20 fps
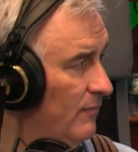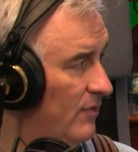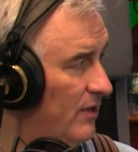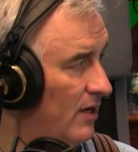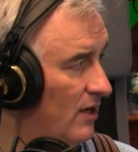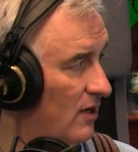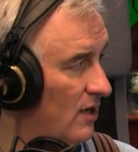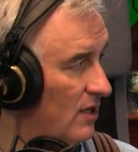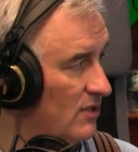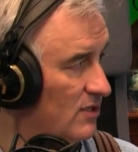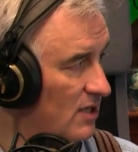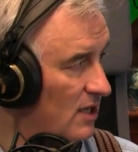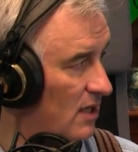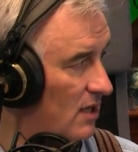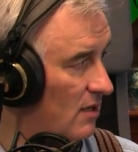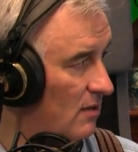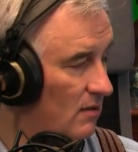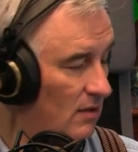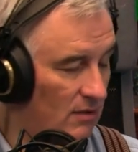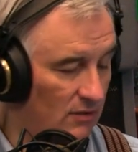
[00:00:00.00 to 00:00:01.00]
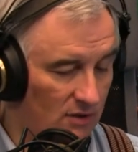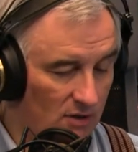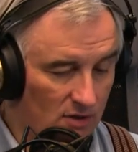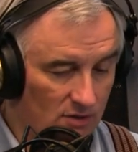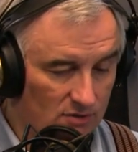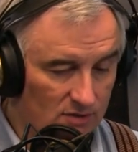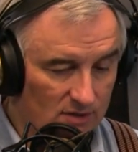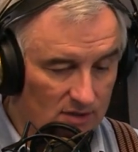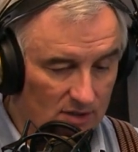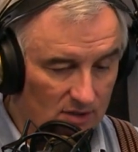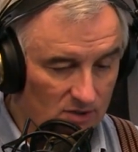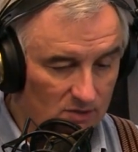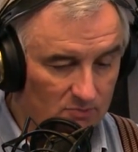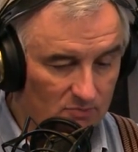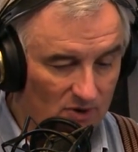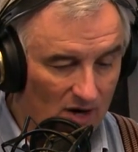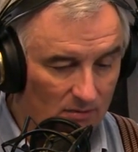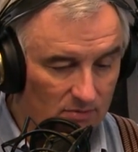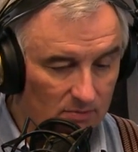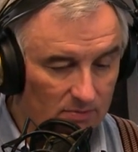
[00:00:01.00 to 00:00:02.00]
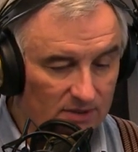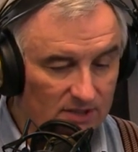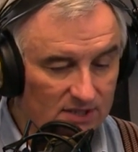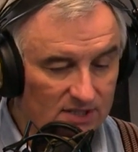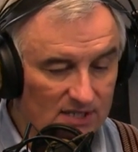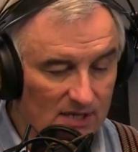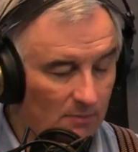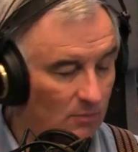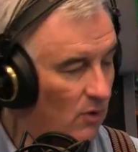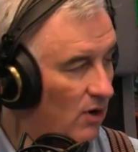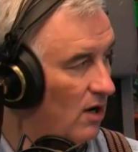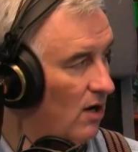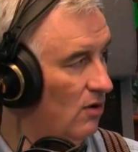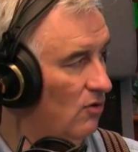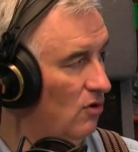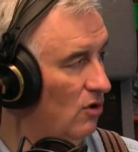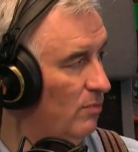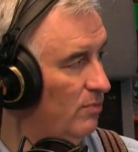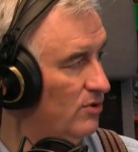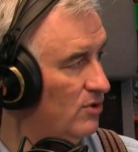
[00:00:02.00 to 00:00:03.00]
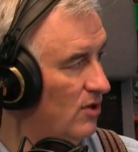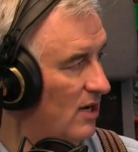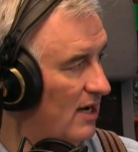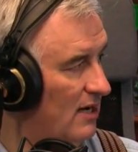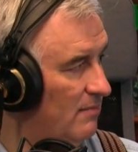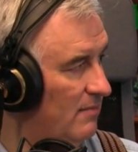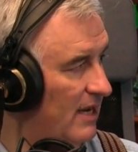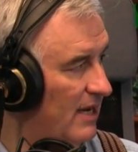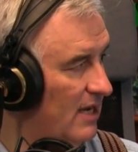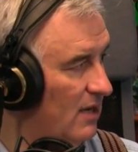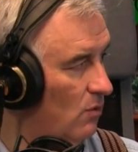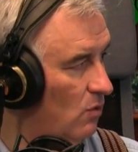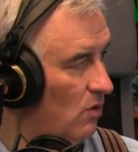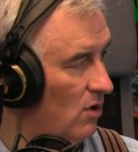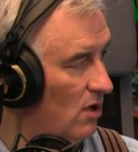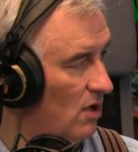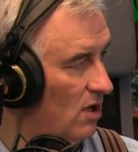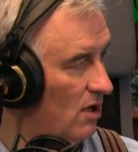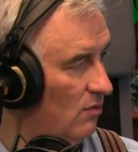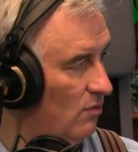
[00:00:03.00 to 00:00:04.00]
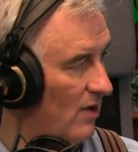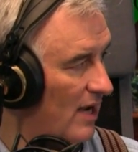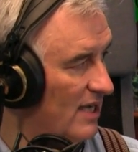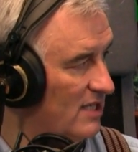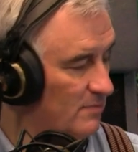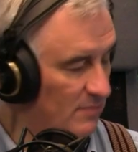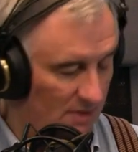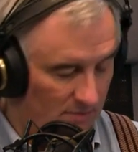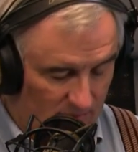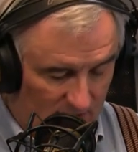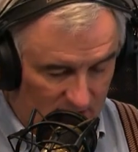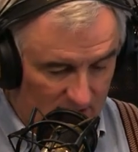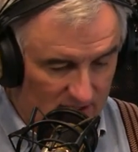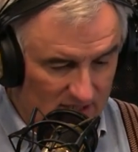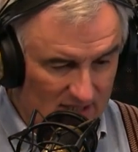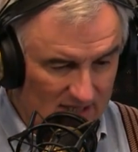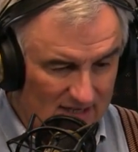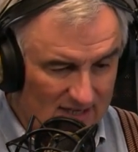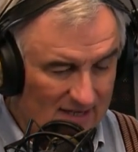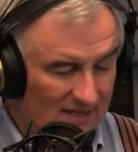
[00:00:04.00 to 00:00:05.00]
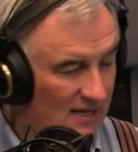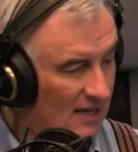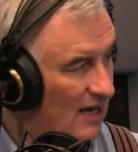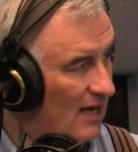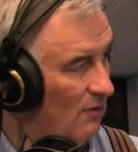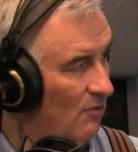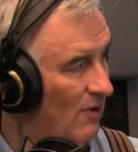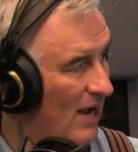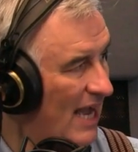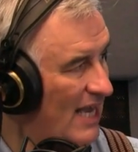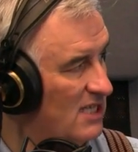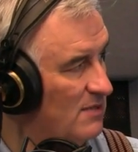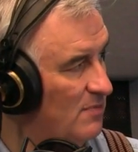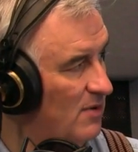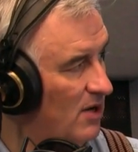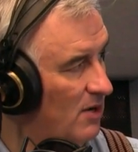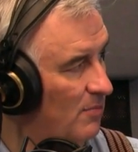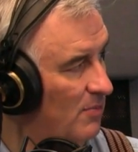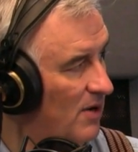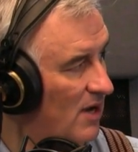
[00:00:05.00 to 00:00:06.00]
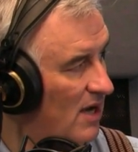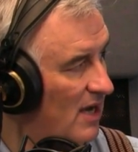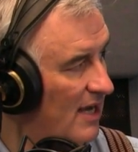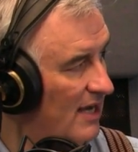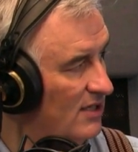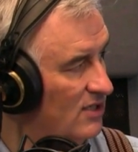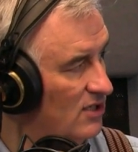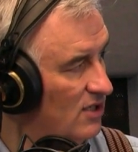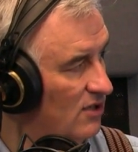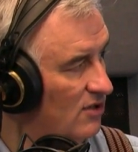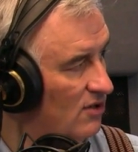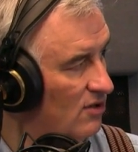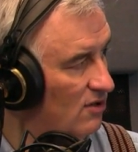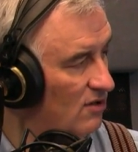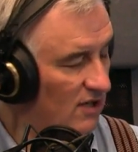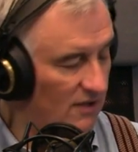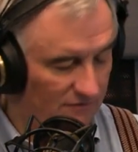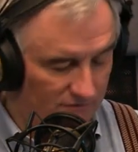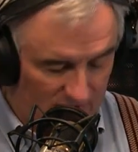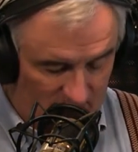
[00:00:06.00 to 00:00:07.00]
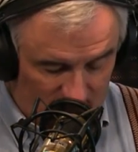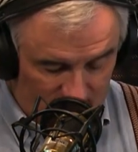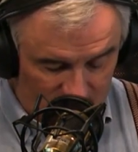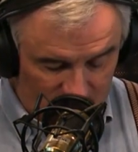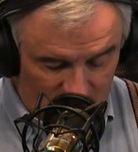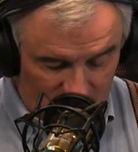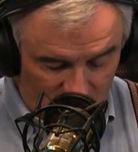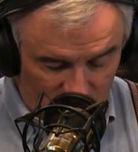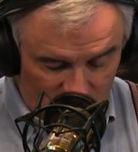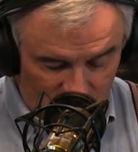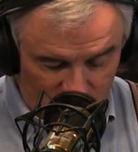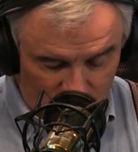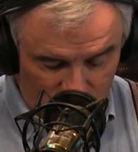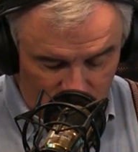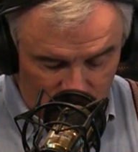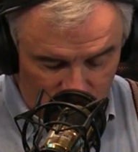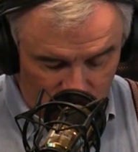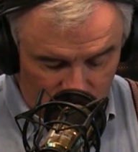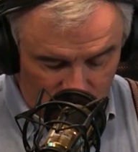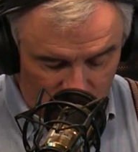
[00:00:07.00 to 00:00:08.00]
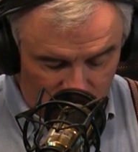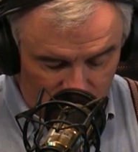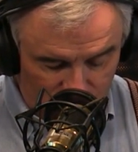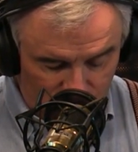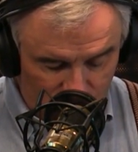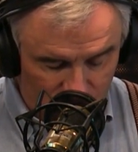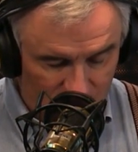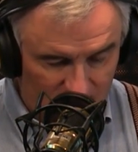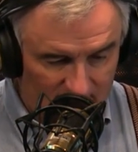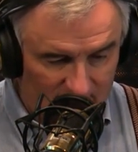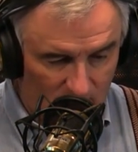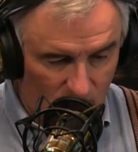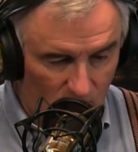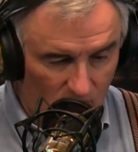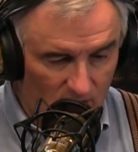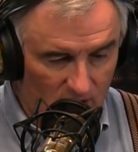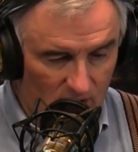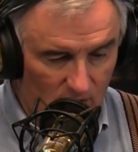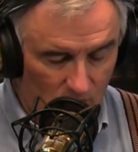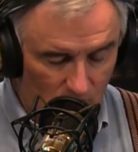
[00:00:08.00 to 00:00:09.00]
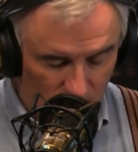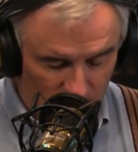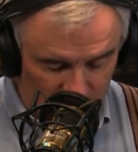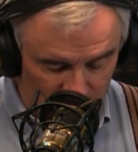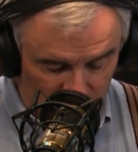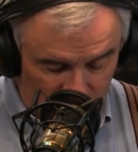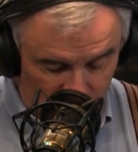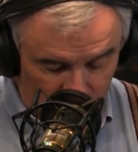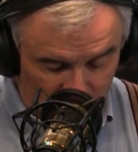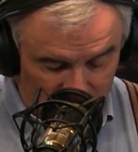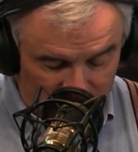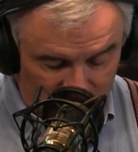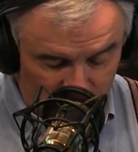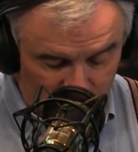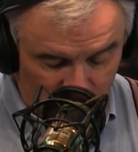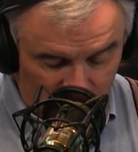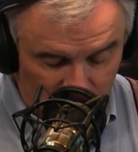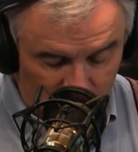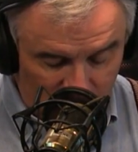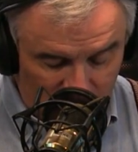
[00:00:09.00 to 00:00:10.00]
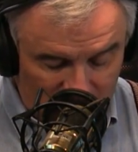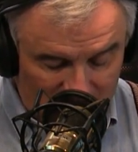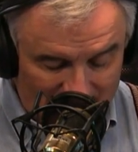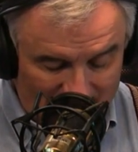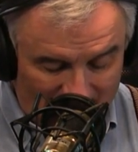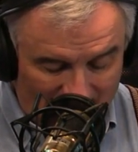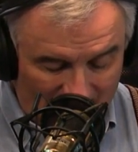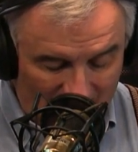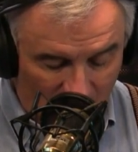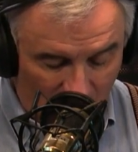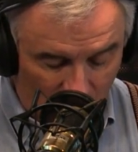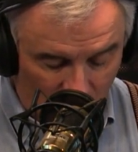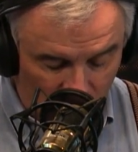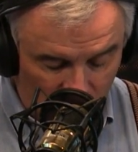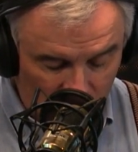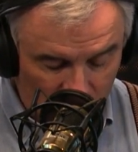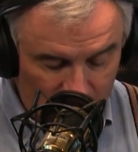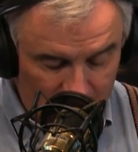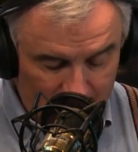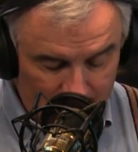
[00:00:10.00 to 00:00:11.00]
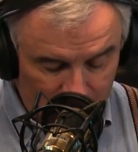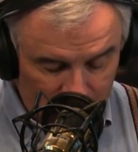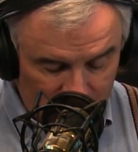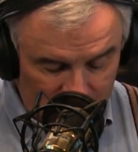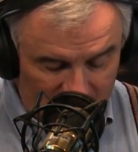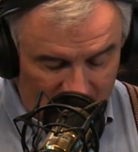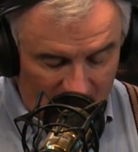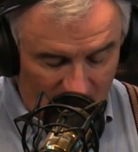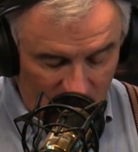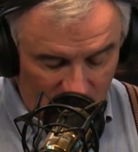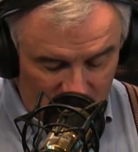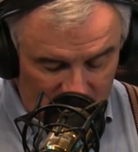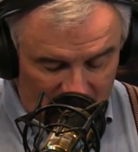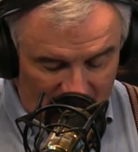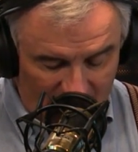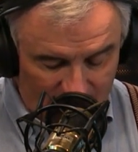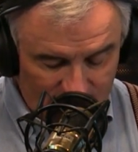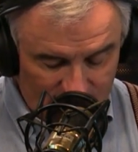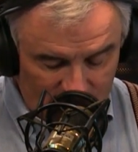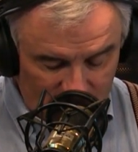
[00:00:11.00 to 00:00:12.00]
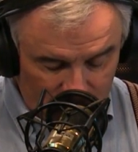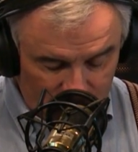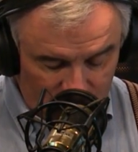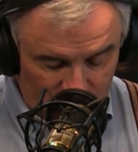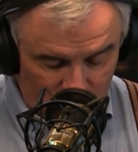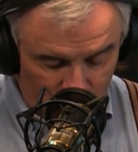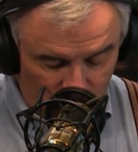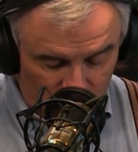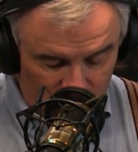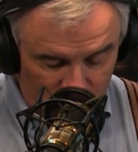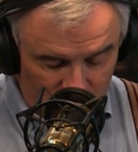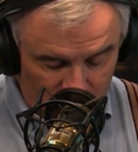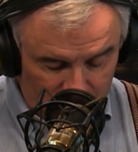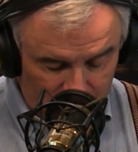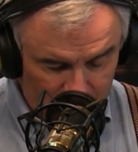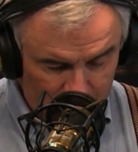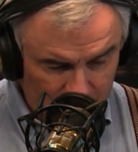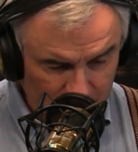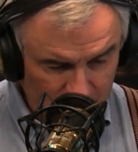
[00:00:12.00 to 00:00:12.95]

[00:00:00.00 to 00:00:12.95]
there's probably somewhere a group trying to make it work on Raspbian, because a Raspberry Pi is a $35 computer, and if you could get Orca working on a Raspberry Pi, now you'd have something, wouldn't you?